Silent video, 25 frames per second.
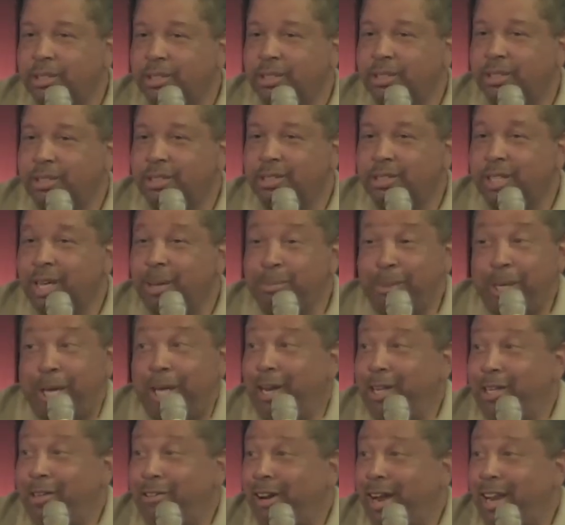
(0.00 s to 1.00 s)
I'm telling
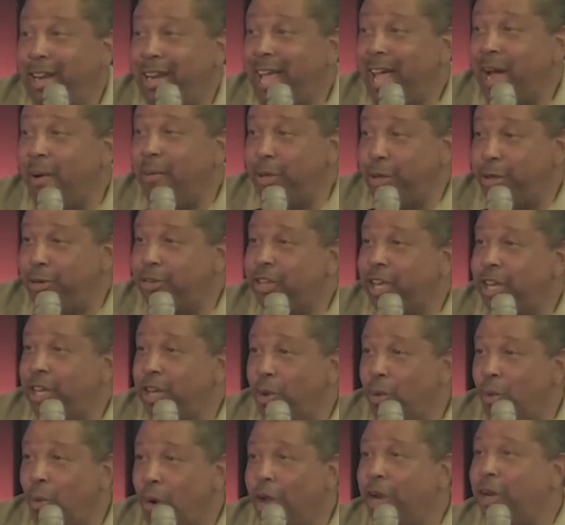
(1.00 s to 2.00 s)
you right now, when you say you
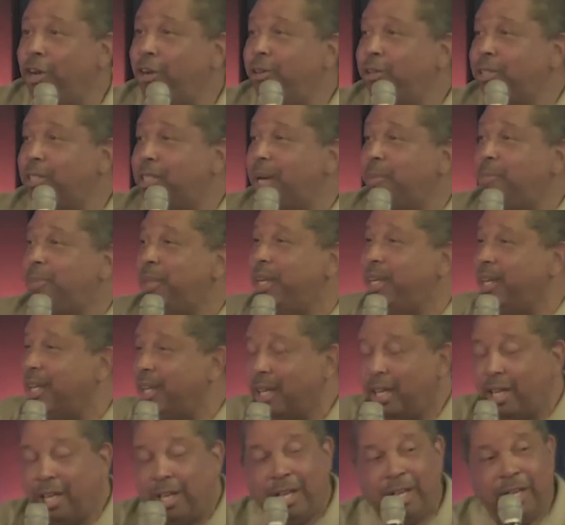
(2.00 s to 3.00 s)
want to do something,
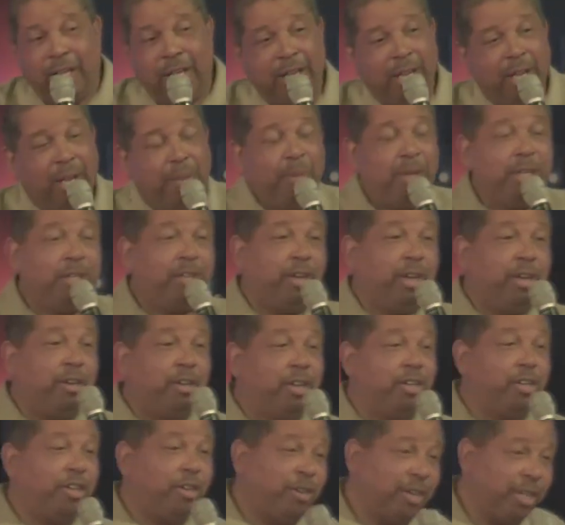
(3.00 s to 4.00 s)
that means you ain't going to
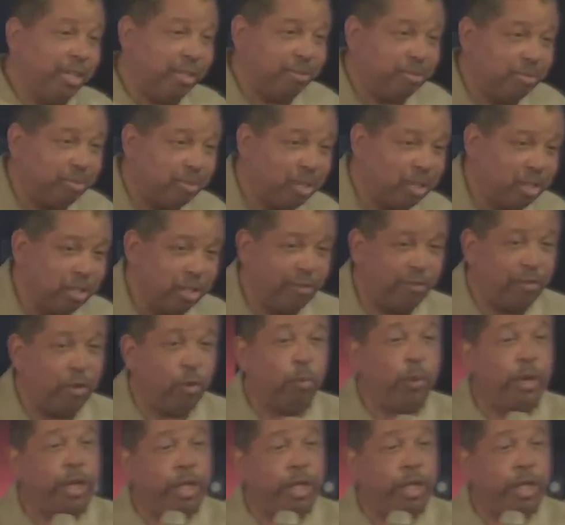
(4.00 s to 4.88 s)
do it. Because if we do